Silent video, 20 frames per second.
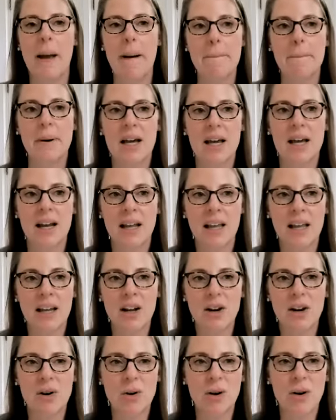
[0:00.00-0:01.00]
But,
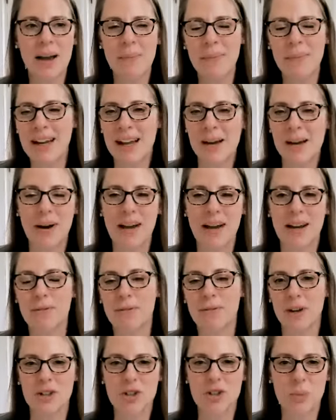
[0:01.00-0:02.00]
I might have
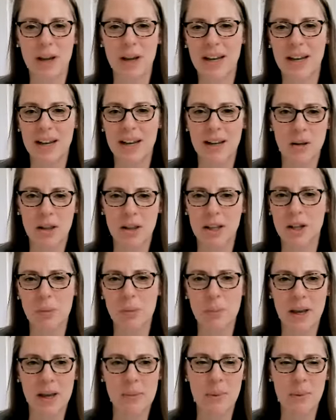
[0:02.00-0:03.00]
fluctuated a little
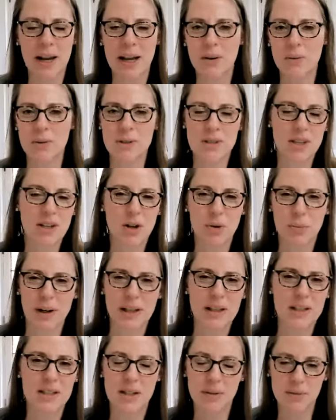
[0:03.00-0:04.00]
bit, but I was,
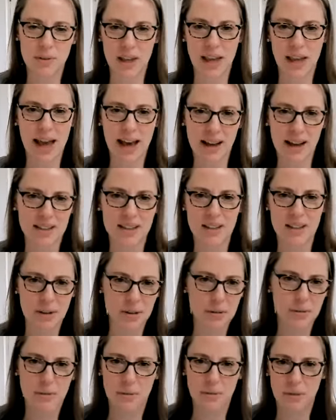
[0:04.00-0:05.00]
relatively
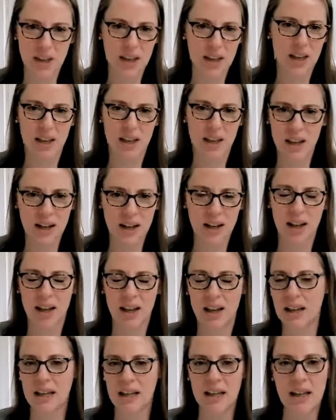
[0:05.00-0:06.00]
active kid
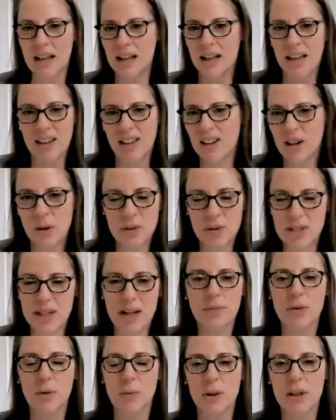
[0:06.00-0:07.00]
and, it was
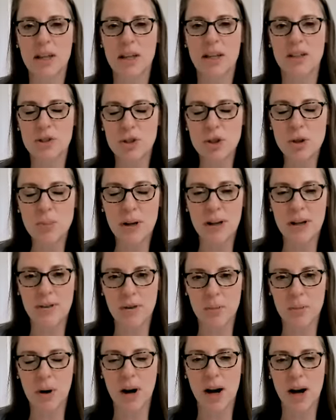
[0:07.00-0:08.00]
never really too big of
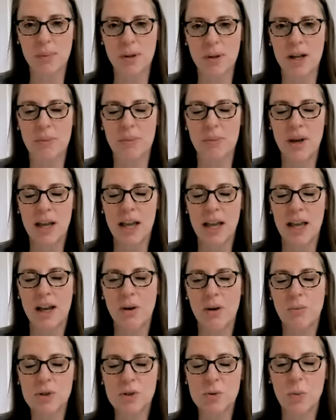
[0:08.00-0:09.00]
a problem. It
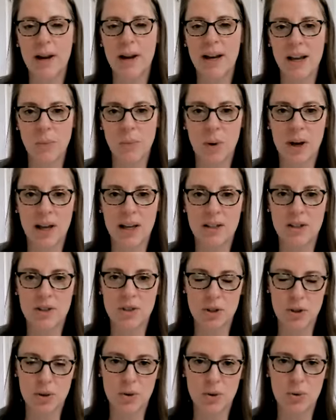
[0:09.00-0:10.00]
was when I went
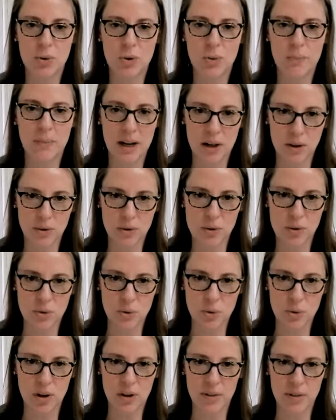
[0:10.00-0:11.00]
to medical
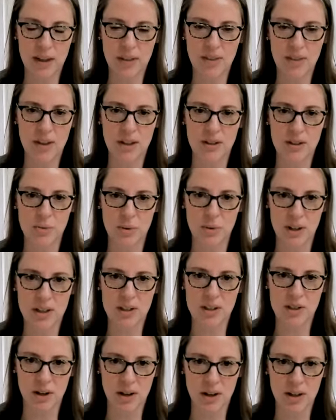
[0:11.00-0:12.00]
school that things really
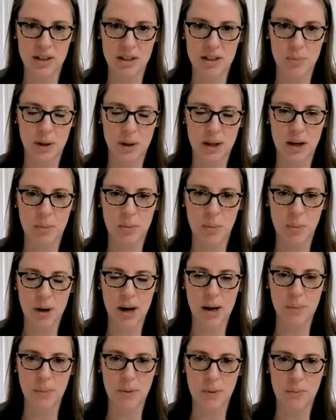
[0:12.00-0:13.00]
started to become a
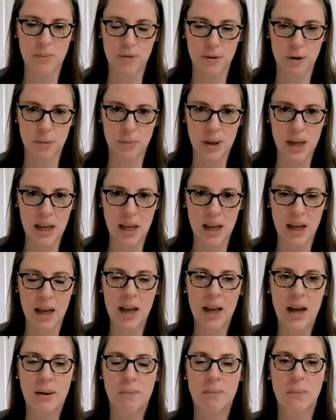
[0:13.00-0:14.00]
problem for me,
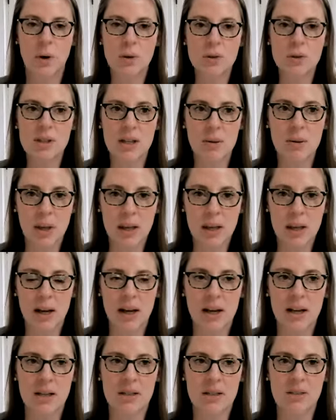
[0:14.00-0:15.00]
mostly
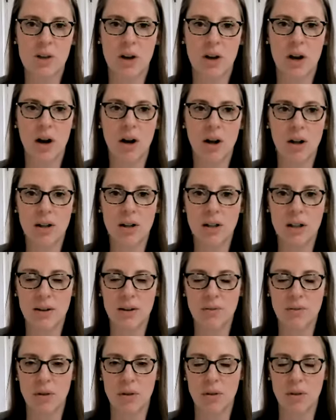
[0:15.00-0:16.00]
because all
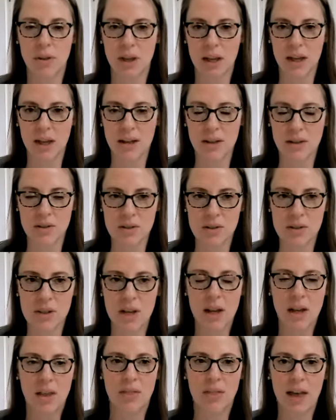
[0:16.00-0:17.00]
of the things
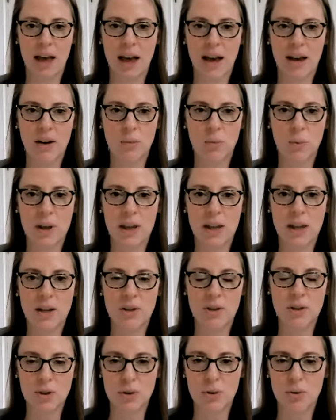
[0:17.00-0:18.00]
that we
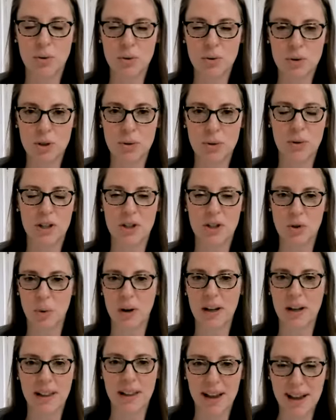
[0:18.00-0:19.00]
do to
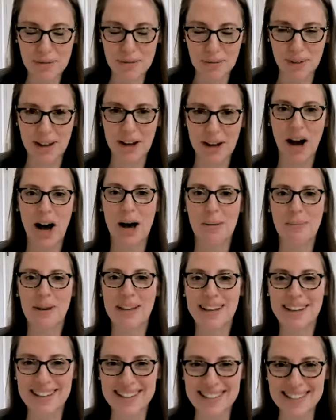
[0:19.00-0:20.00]
enjoy life, like
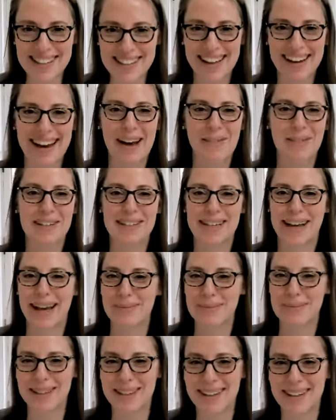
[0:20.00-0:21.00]
hobbies and having
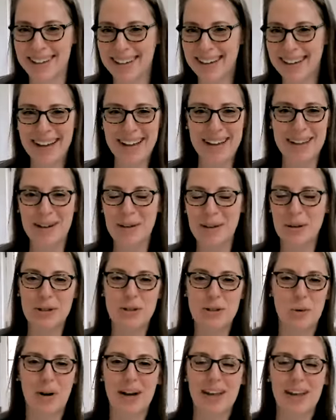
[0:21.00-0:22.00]
time to,
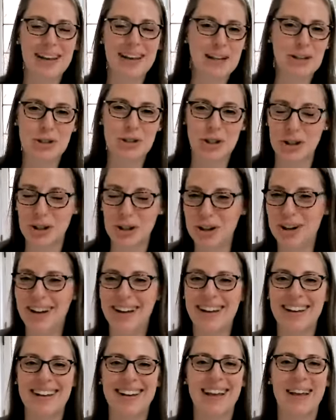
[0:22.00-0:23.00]
enjoy nature
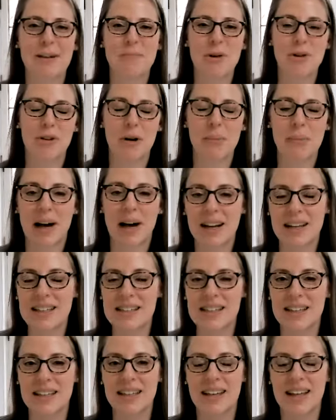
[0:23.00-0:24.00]
and move our
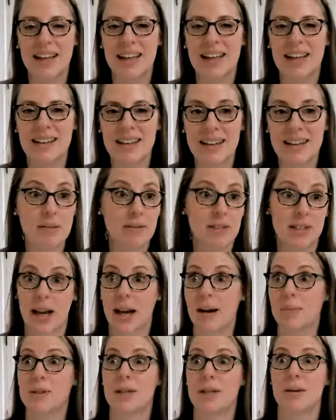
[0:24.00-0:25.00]
bodies and
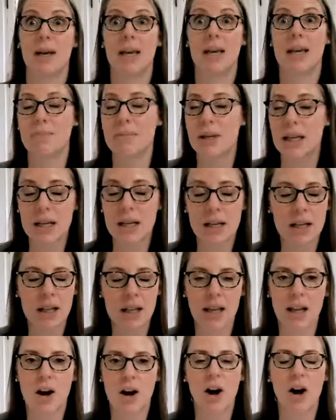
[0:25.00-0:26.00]
time to make a meal,
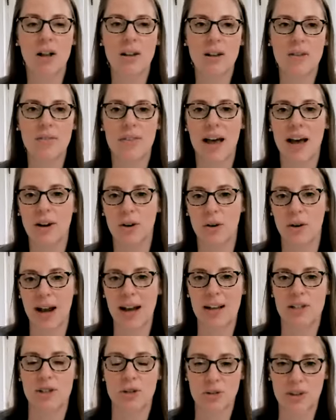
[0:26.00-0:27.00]
like all of that
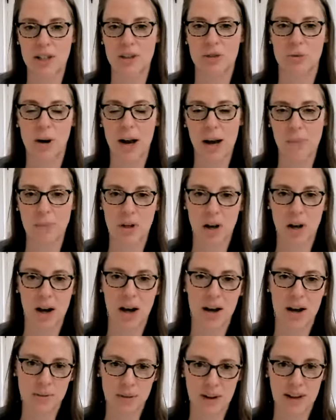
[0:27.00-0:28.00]
gradually dropped
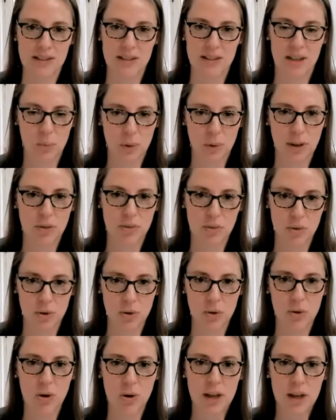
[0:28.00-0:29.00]
off as I went
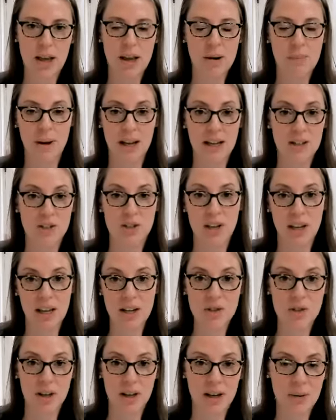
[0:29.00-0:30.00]
through my
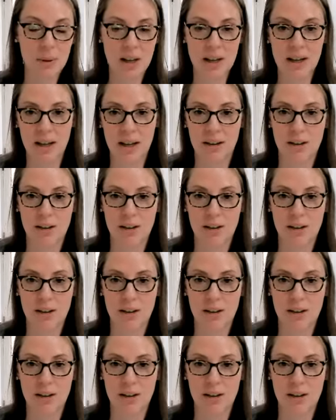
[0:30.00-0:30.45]
education. I mean,